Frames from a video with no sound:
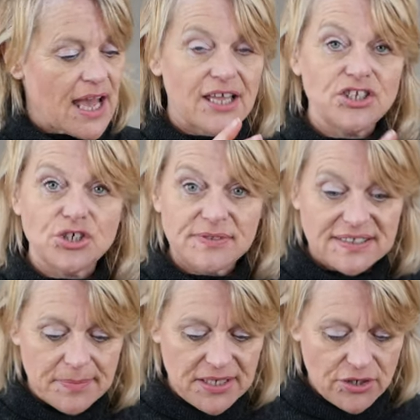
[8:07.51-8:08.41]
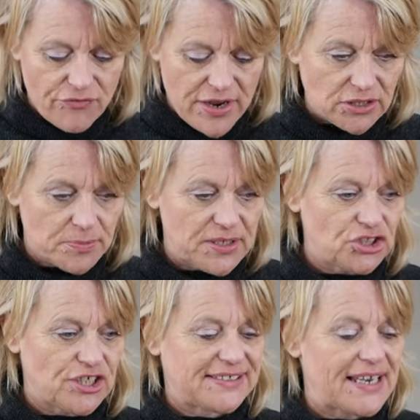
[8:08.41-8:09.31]
and use them in an arrangement
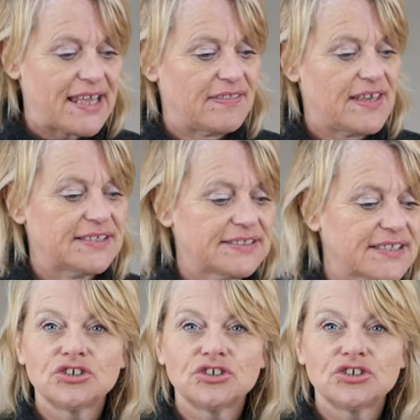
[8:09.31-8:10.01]
just like this.